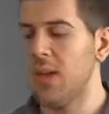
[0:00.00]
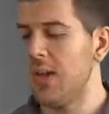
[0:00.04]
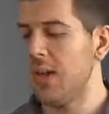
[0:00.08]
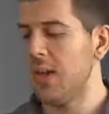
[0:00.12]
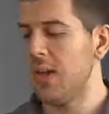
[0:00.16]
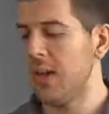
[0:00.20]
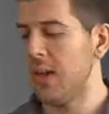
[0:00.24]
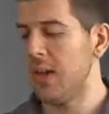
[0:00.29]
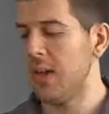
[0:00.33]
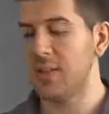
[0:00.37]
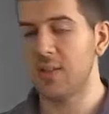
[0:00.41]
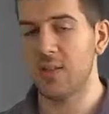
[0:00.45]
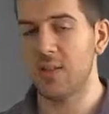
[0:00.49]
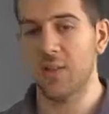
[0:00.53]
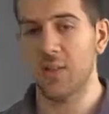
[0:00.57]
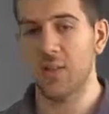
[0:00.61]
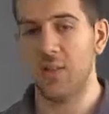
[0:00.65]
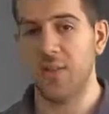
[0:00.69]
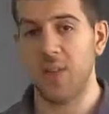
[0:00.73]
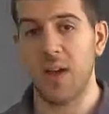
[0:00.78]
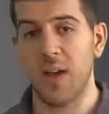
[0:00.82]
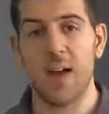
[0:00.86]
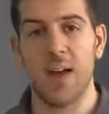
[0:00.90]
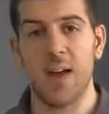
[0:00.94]
It is
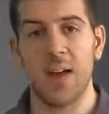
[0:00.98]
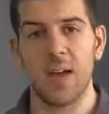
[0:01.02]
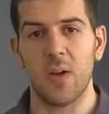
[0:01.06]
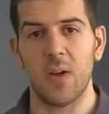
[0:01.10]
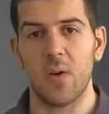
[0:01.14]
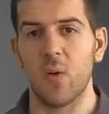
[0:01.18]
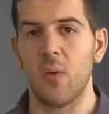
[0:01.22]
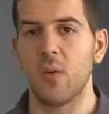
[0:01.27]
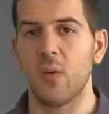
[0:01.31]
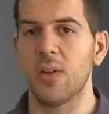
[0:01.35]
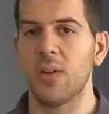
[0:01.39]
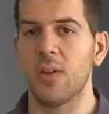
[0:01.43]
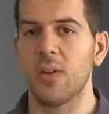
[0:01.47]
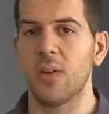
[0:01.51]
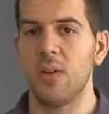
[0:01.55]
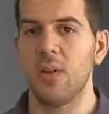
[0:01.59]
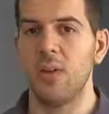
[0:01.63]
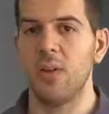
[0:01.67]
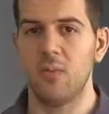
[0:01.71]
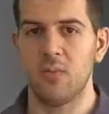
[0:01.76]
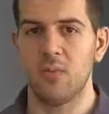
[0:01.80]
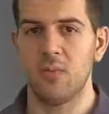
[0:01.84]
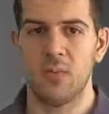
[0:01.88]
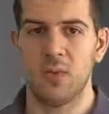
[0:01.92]
of high
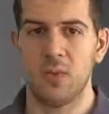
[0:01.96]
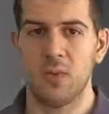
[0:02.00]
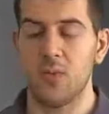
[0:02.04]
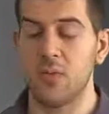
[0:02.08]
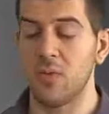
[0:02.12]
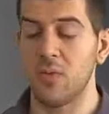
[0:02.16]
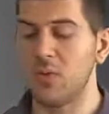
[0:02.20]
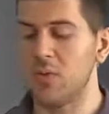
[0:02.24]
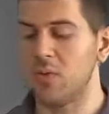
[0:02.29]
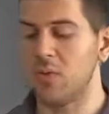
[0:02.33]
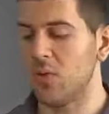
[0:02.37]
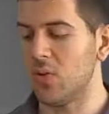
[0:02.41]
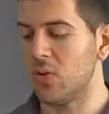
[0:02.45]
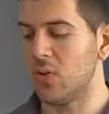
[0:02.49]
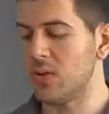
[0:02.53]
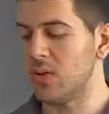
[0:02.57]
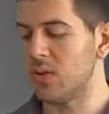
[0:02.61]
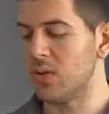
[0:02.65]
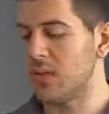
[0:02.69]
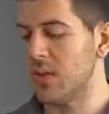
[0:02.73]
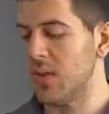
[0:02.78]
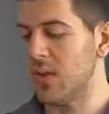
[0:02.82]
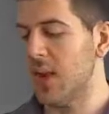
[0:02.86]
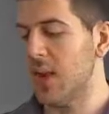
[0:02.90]
quality, good
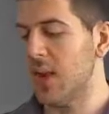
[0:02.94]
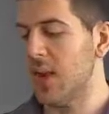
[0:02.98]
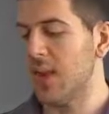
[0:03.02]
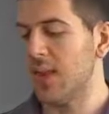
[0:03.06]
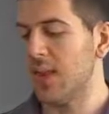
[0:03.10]
source.